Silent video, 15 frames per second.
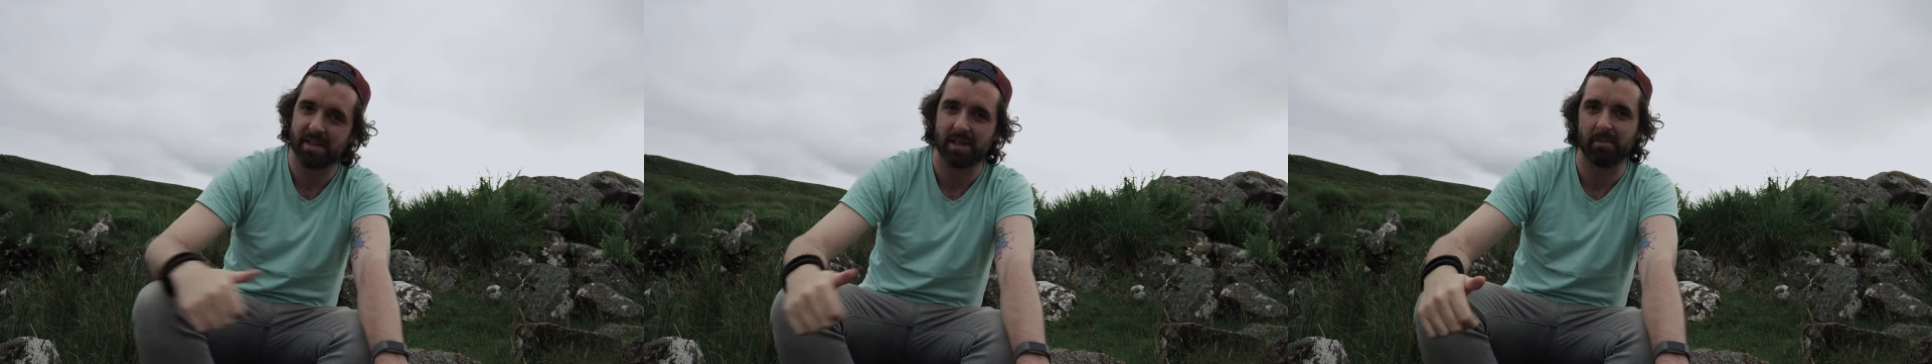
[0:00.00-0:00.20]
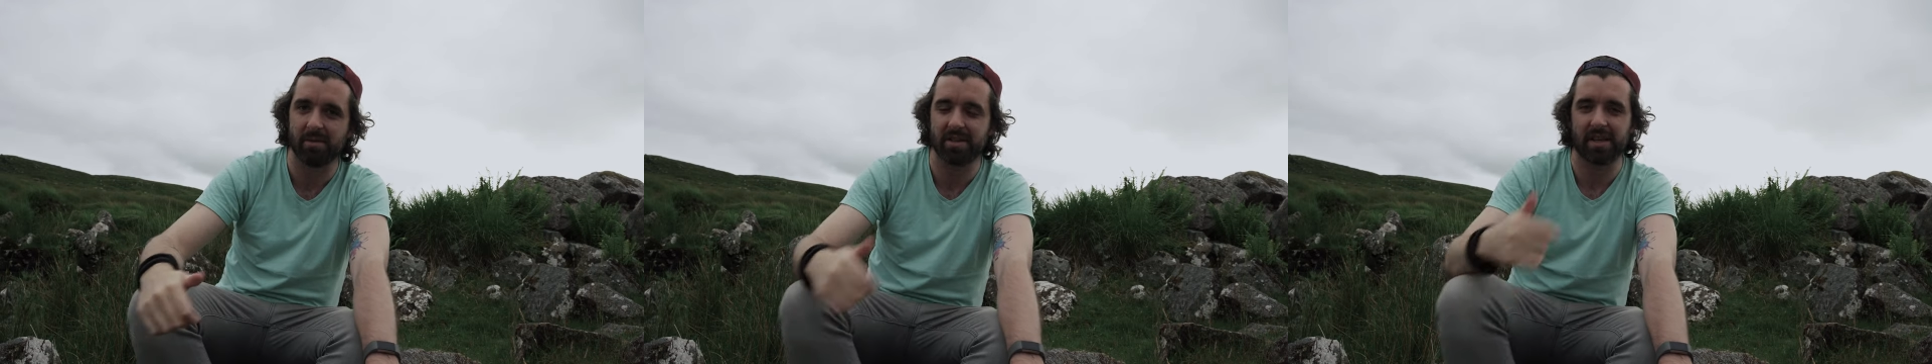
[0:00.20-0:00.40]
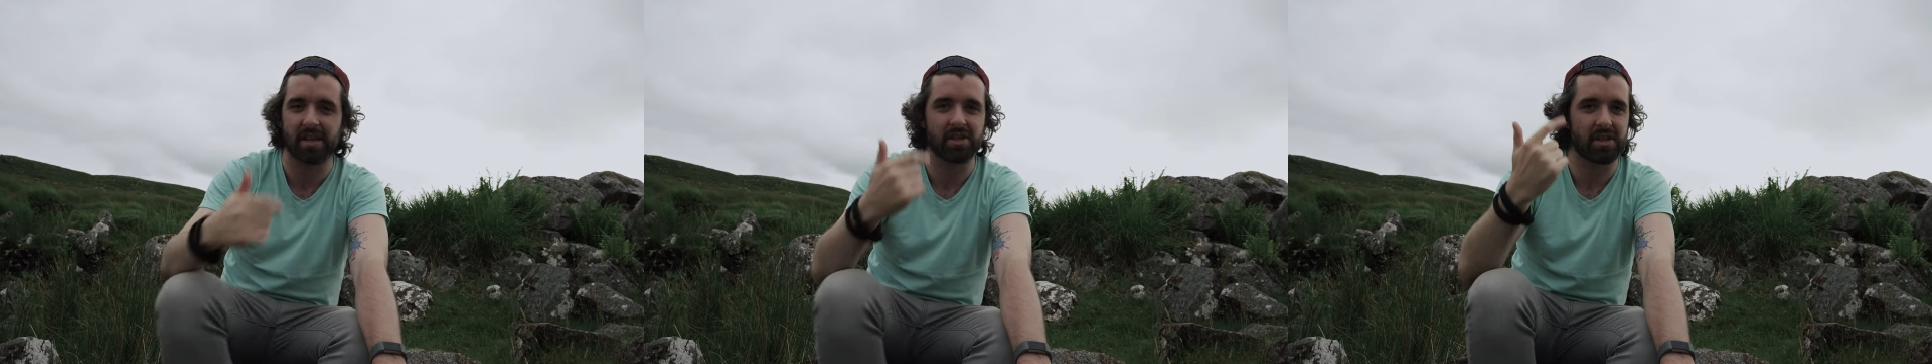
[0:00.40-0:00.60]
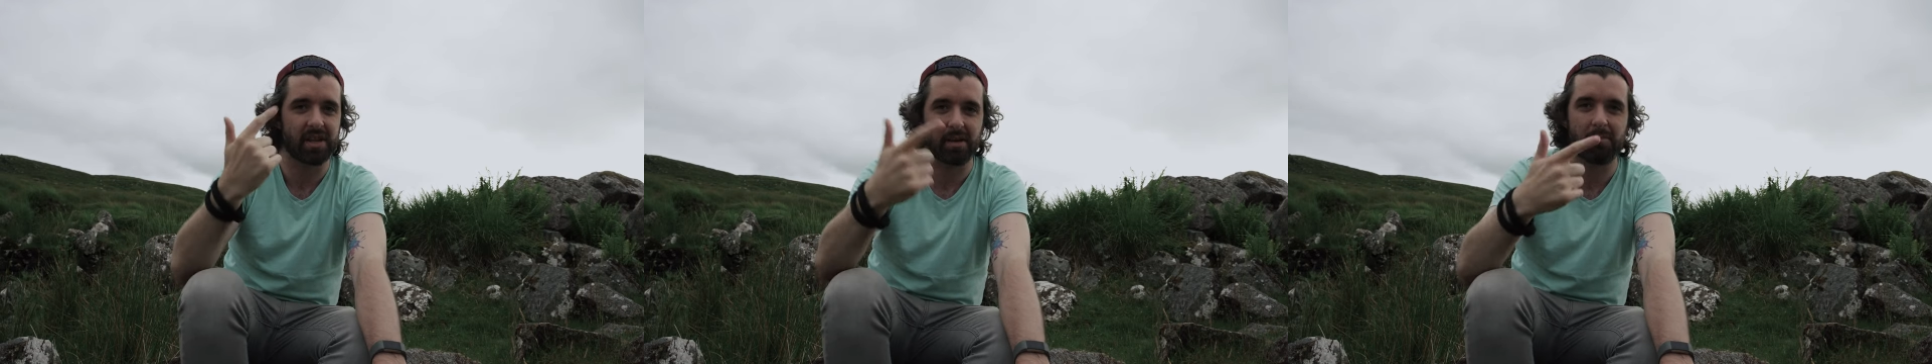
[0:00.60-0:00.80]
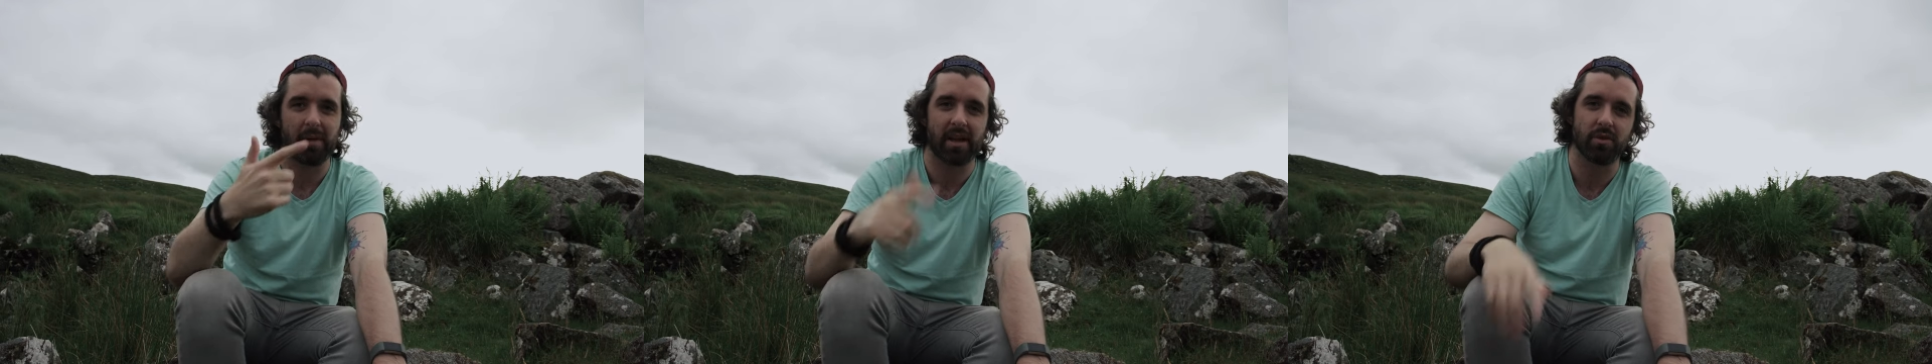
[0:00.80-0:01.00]
stabilization
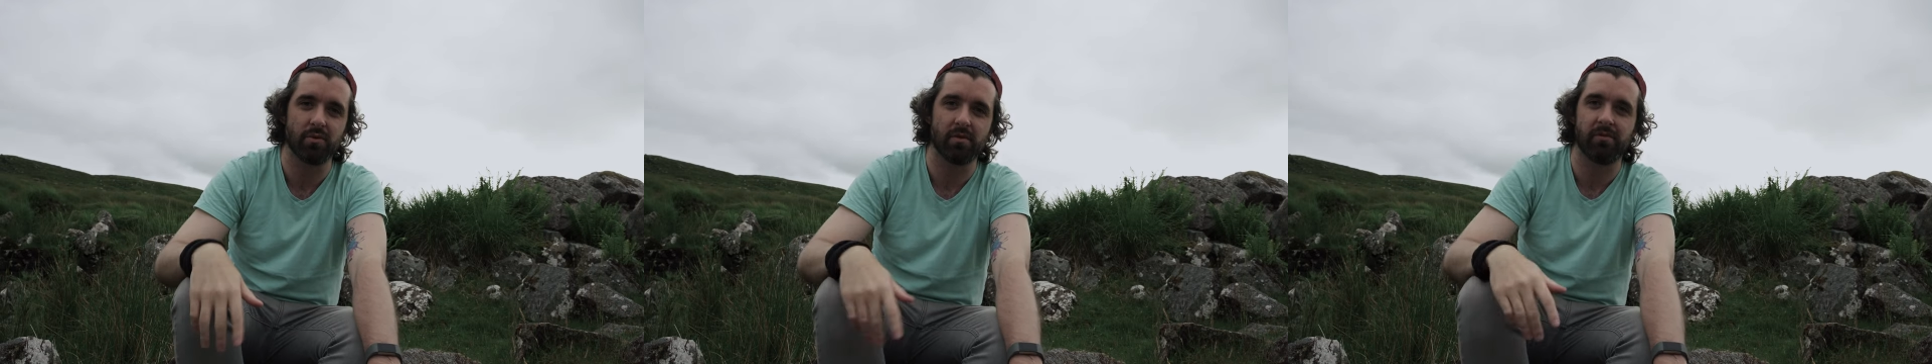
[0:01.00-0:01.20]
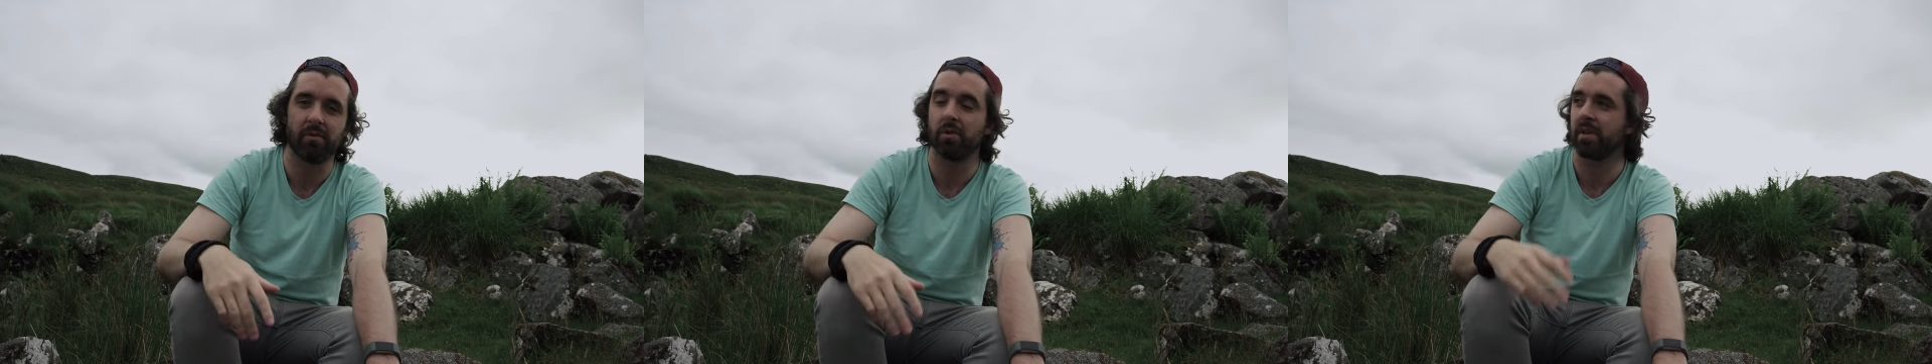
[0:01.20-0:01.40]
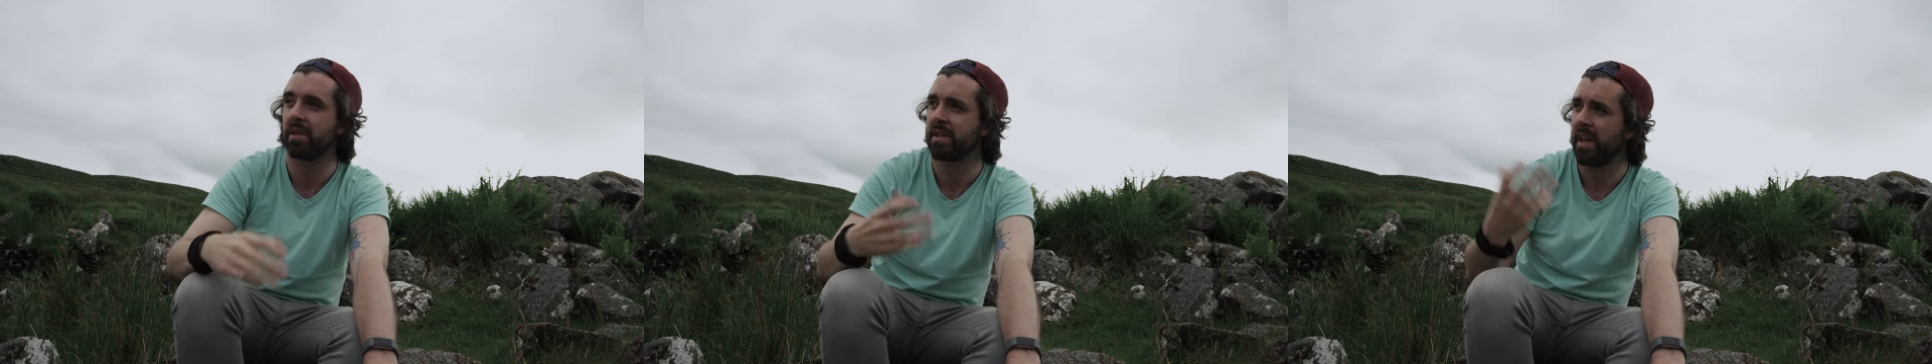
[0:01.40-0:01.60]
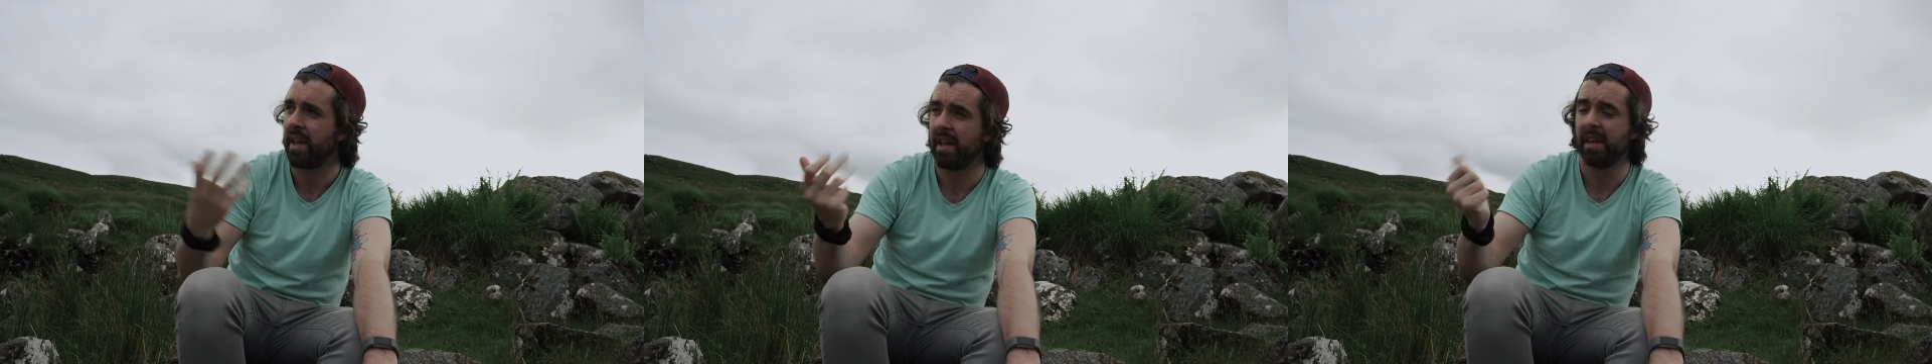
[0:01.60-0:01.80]
and manual focus.